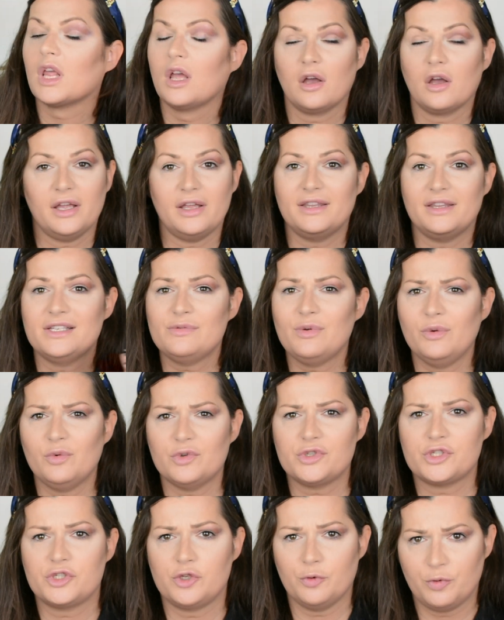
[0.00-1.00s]
Hey, this one
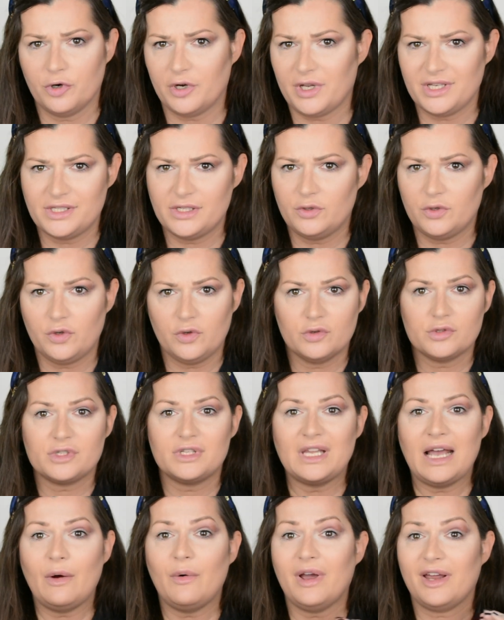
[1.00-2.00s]
was super easy to use.
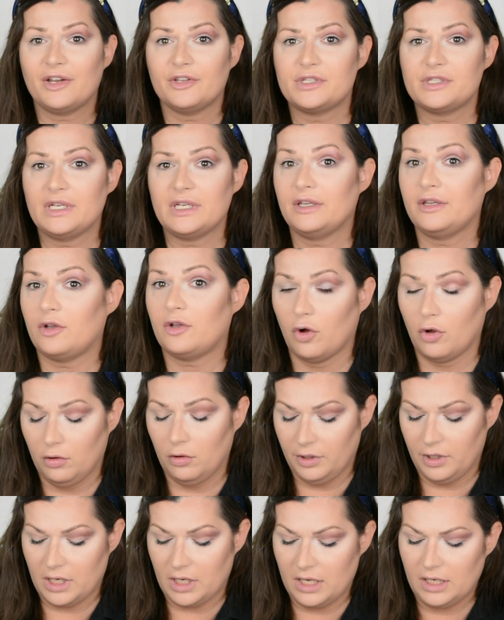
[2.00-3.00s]
Now I understand
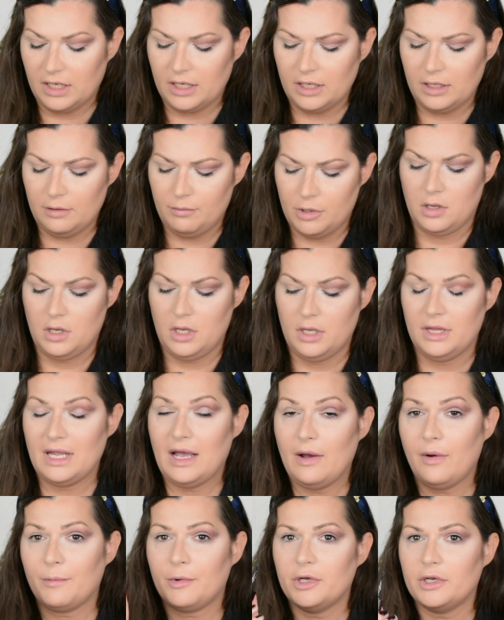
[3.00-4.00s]
all the hype. And
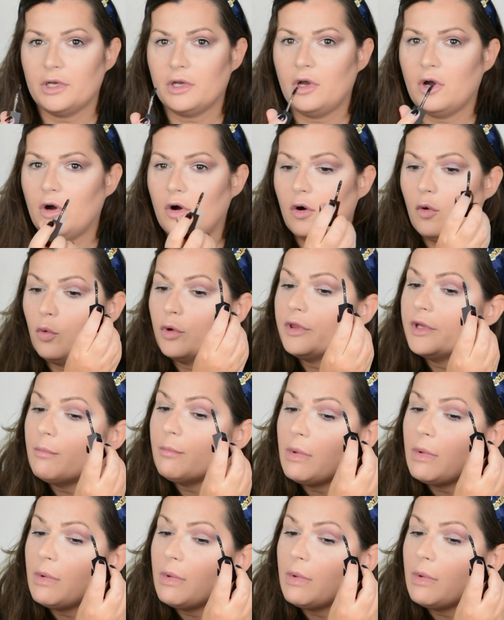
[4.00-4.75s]
now I'm gonna go with the